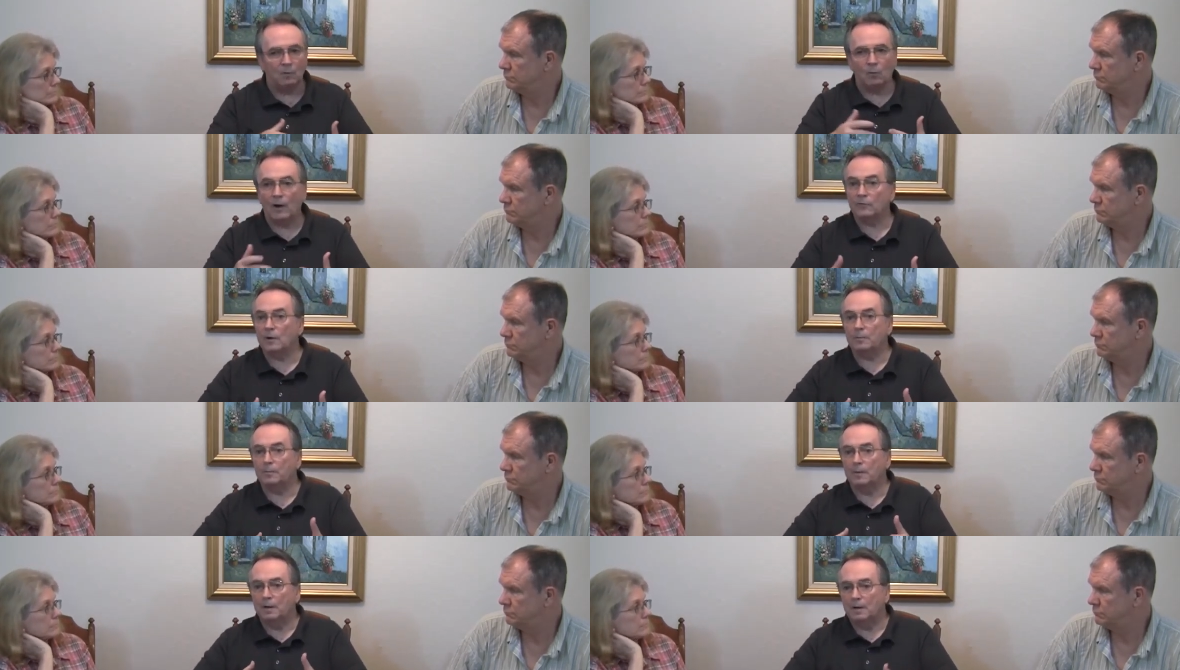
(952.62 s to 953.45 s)
Speaker 1: and wound
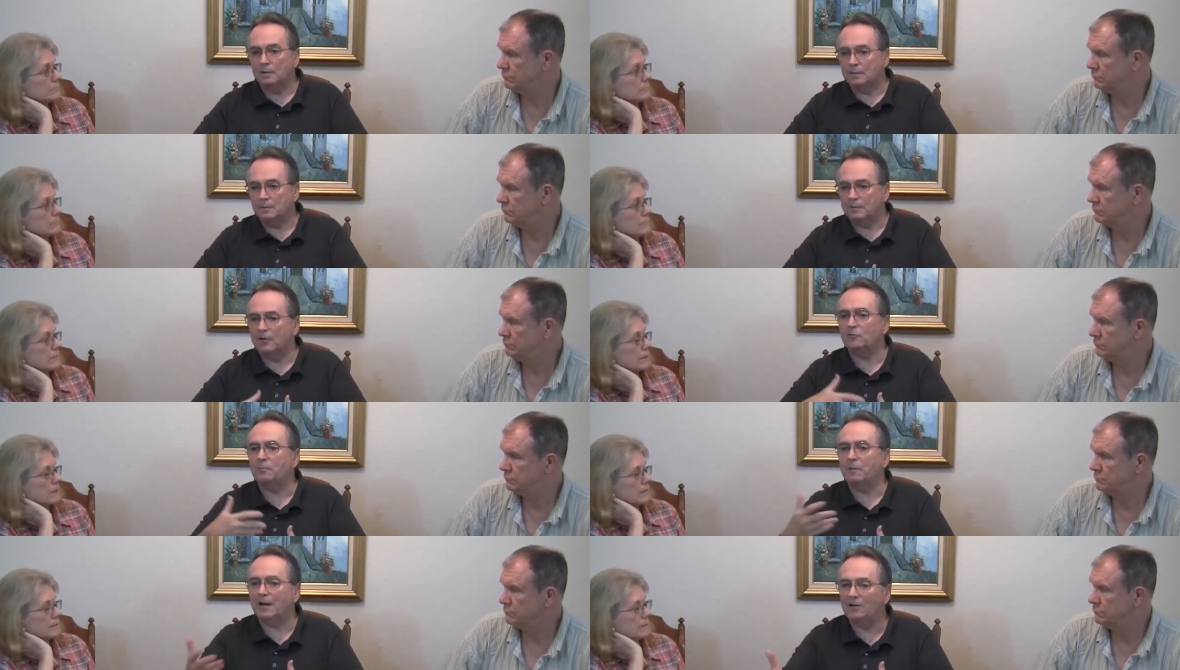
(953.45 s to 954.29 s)
up
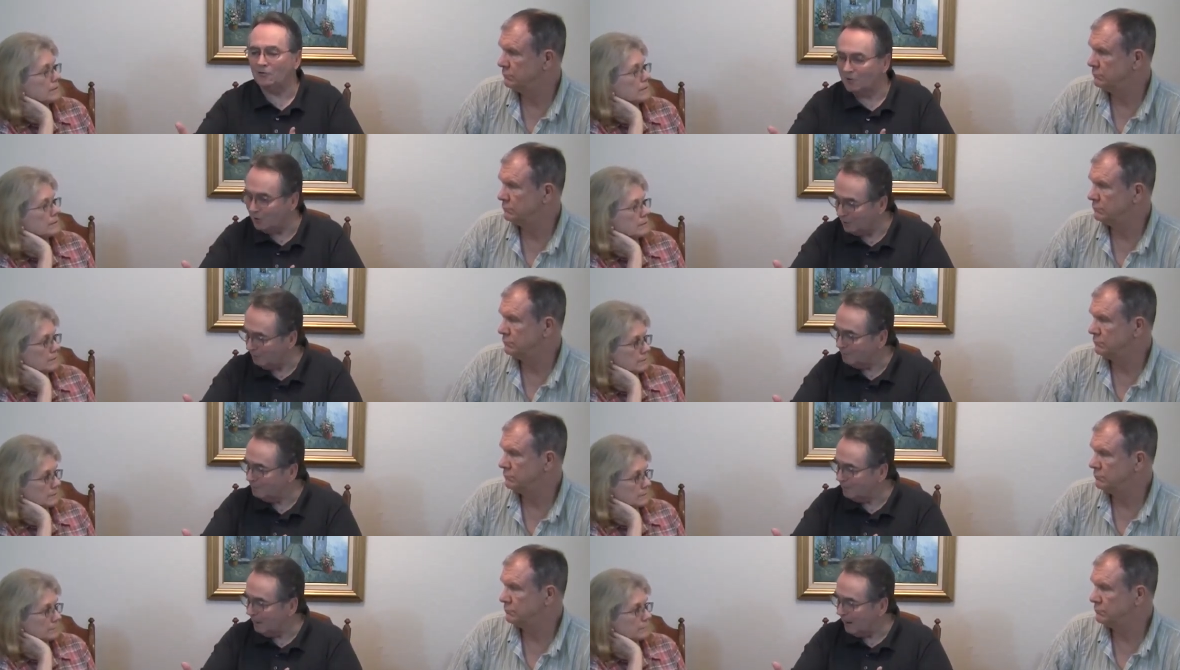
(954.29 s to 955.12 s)
displacing him,
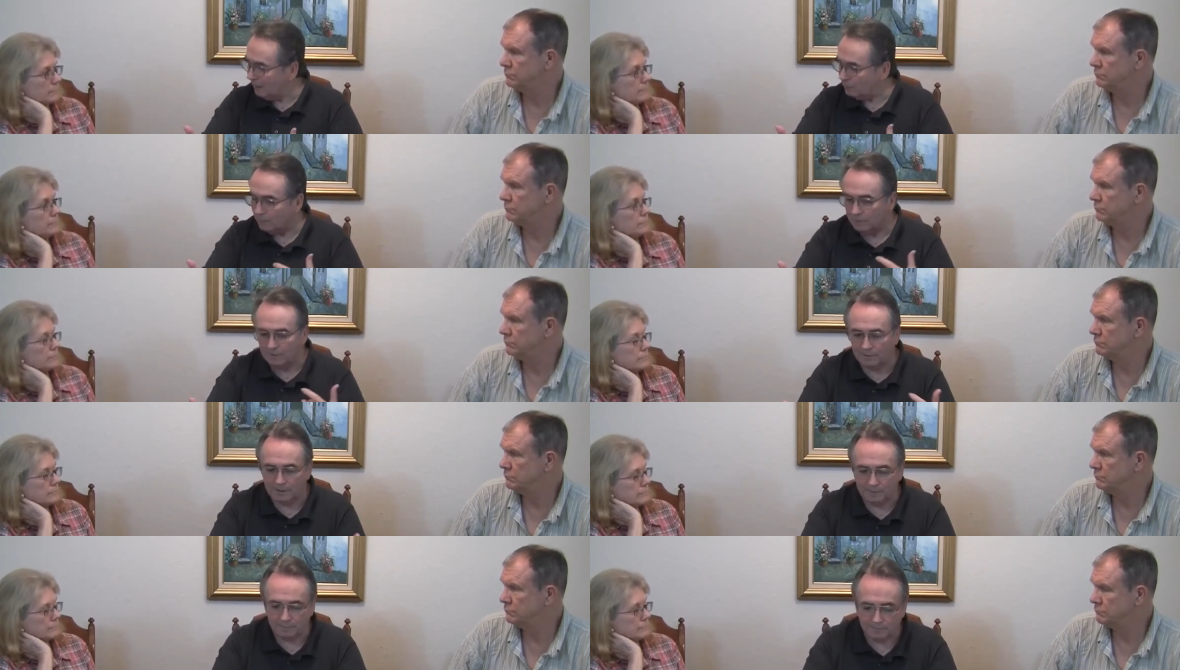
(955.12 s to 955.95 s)
actually,
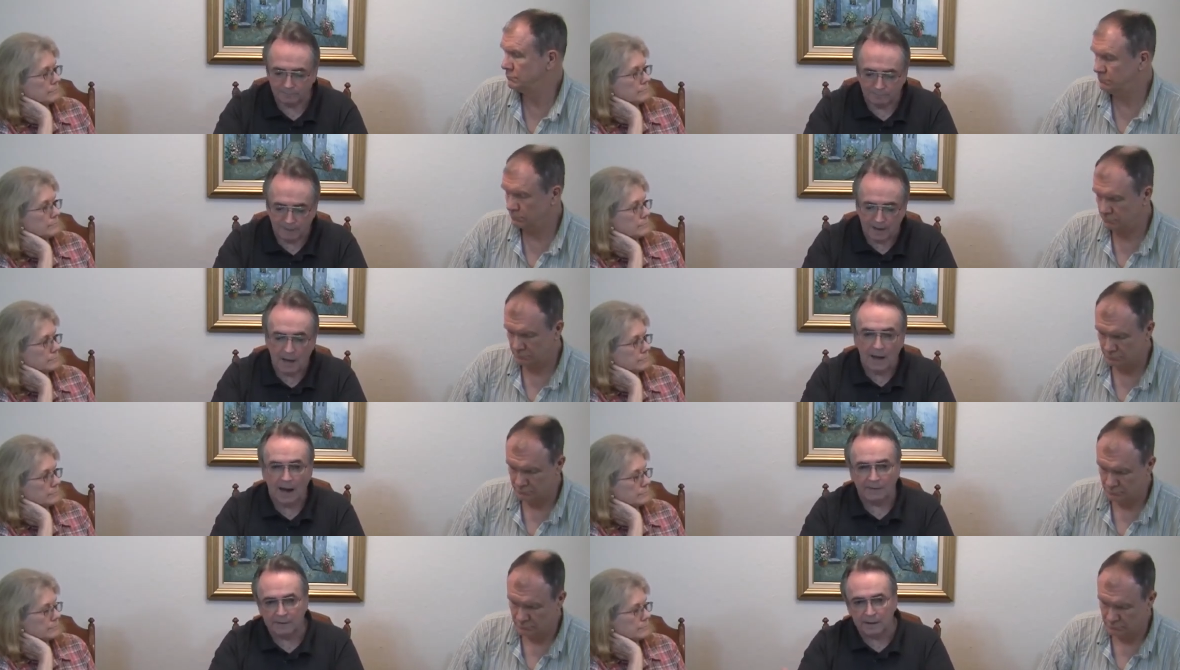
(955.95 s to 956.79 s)
right?
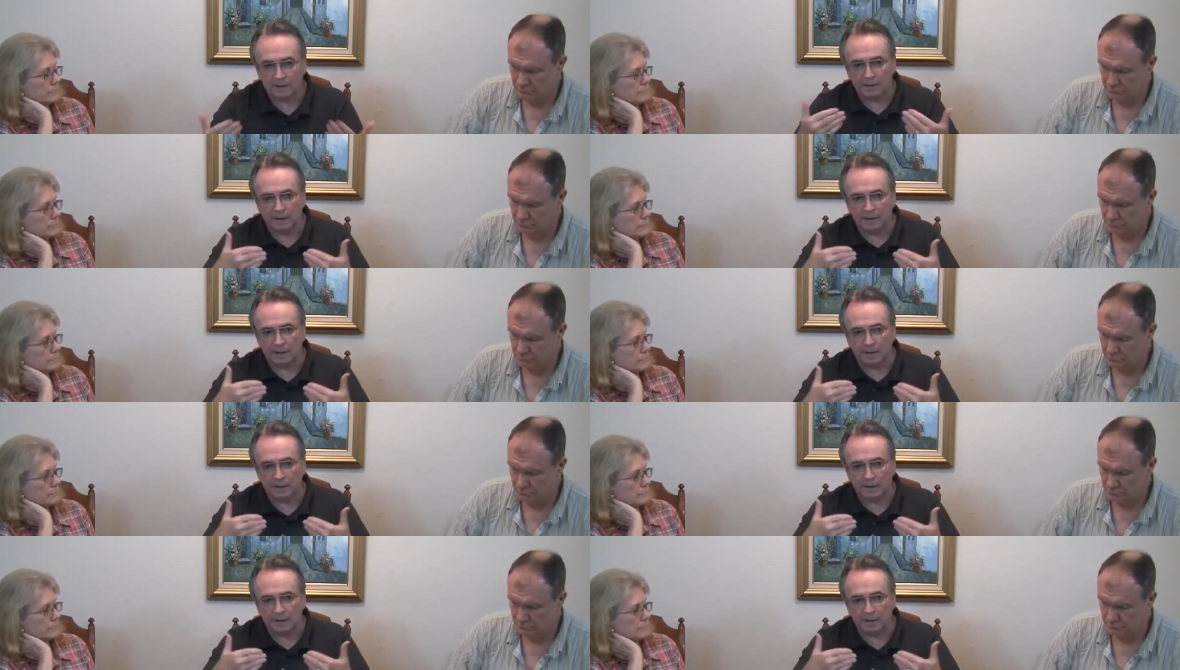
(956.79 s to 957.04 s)
And then